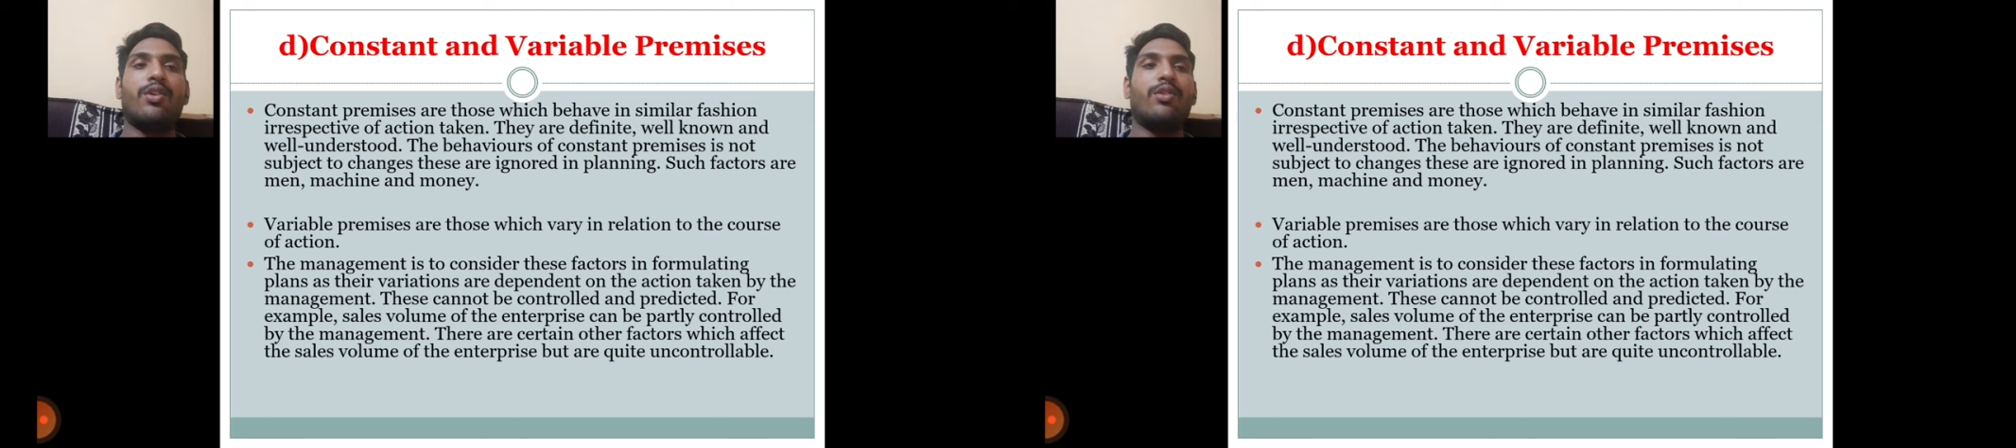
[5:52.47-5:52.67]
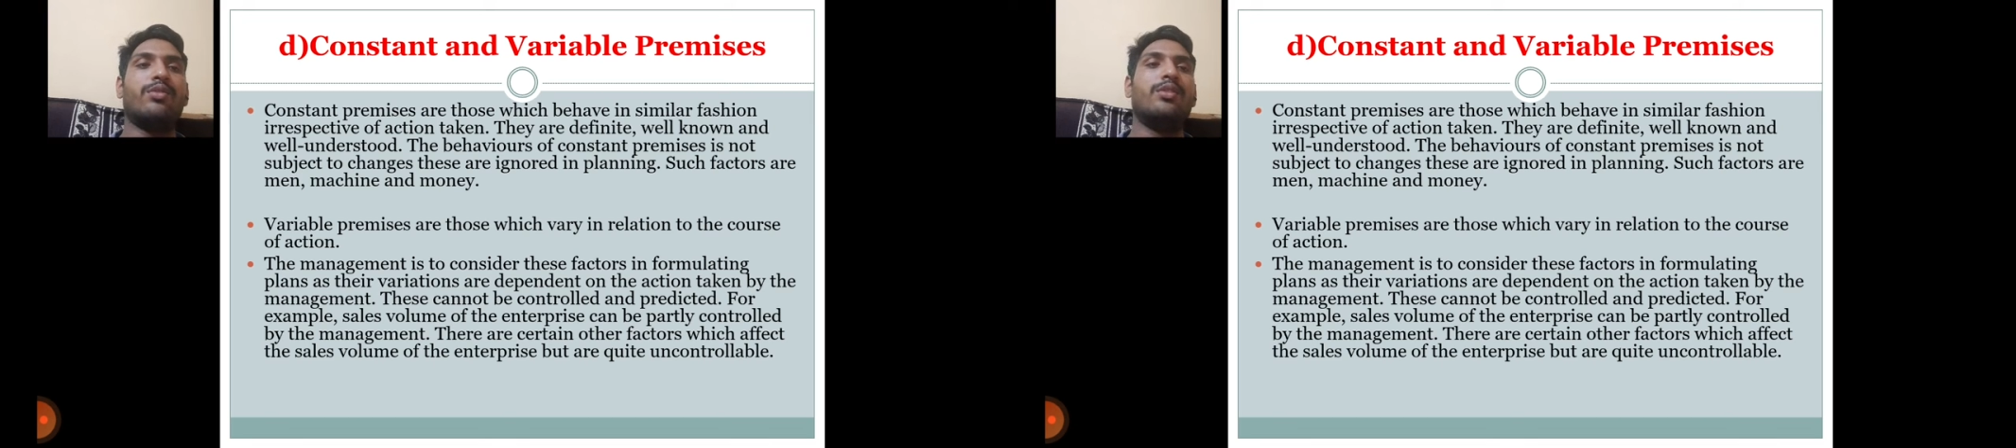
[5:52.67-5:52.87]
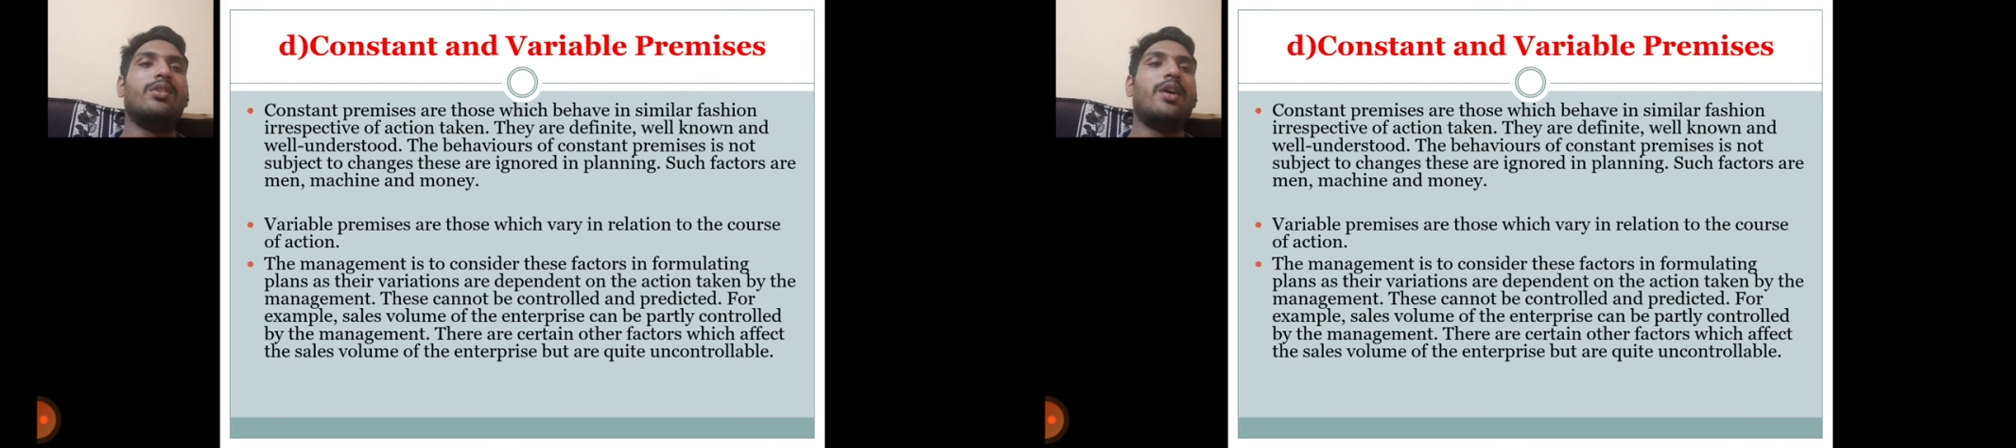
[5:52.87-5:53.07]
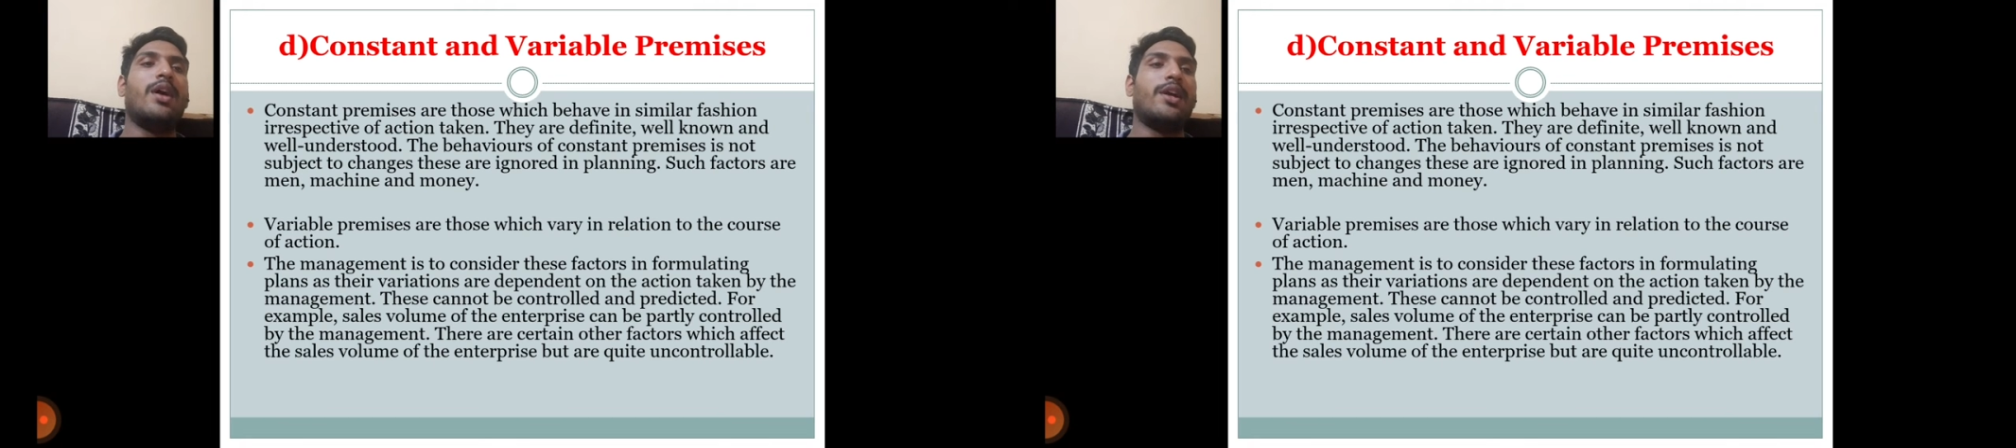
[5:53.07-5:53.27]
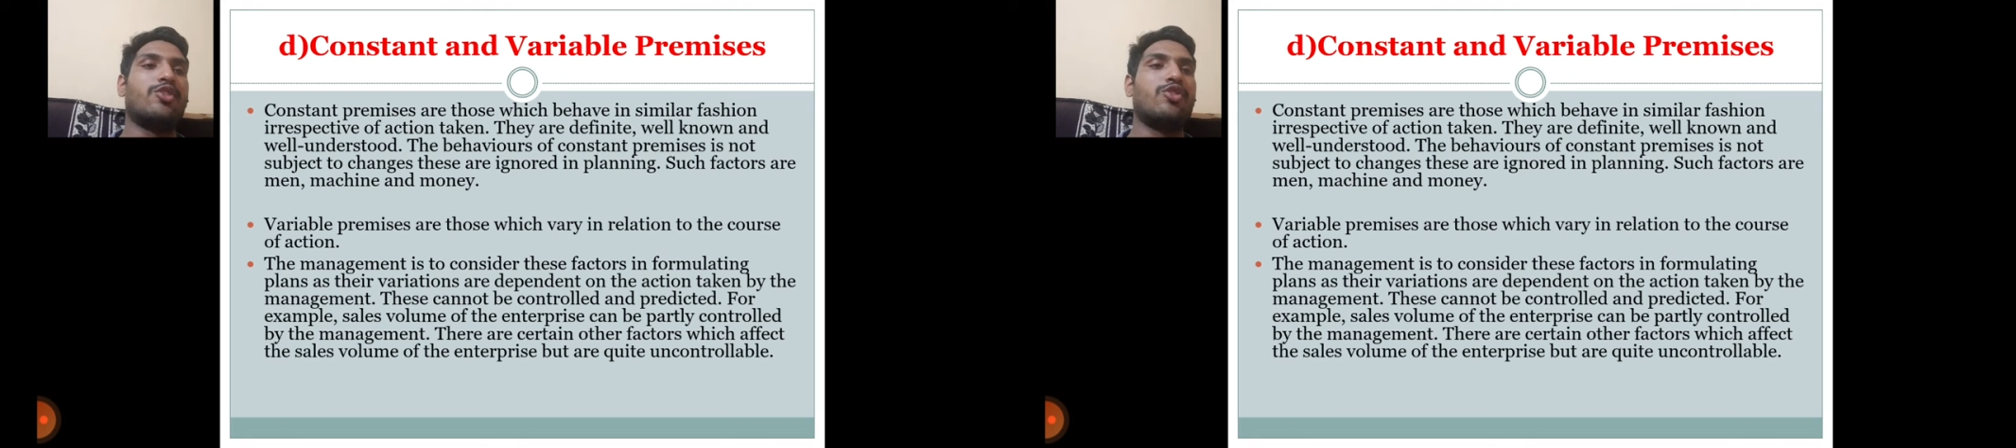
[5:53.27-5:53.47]
on the
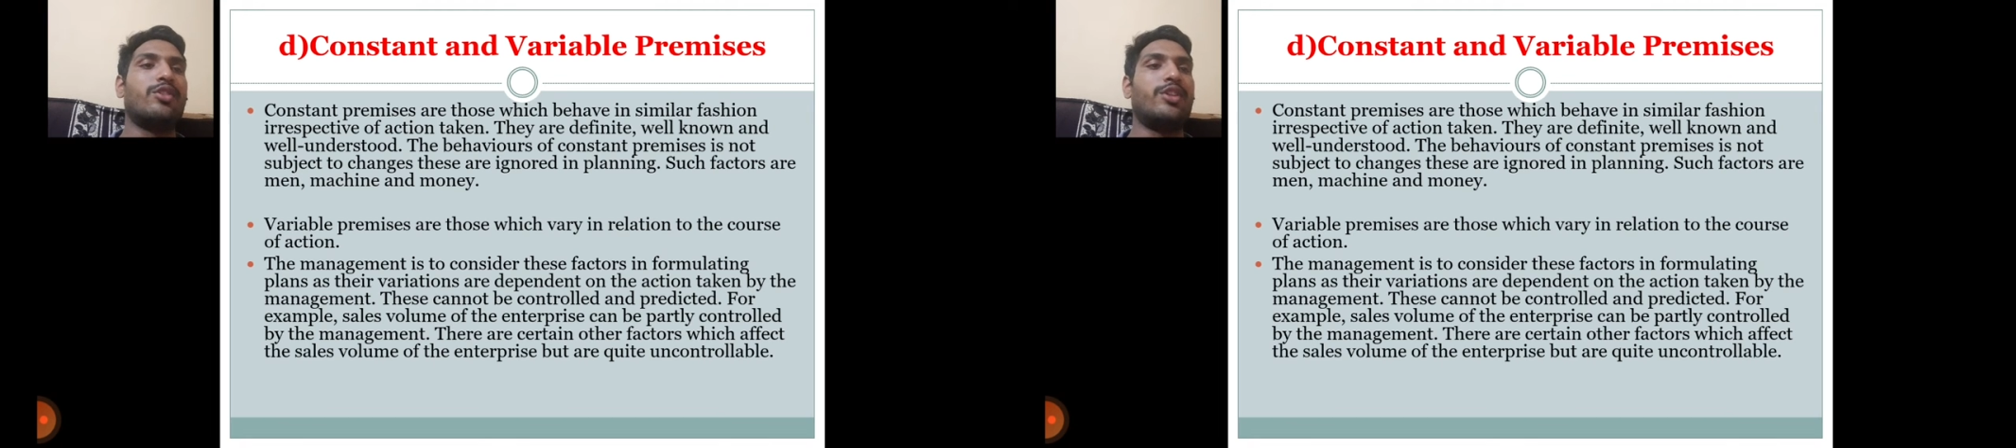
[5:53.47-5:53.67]
action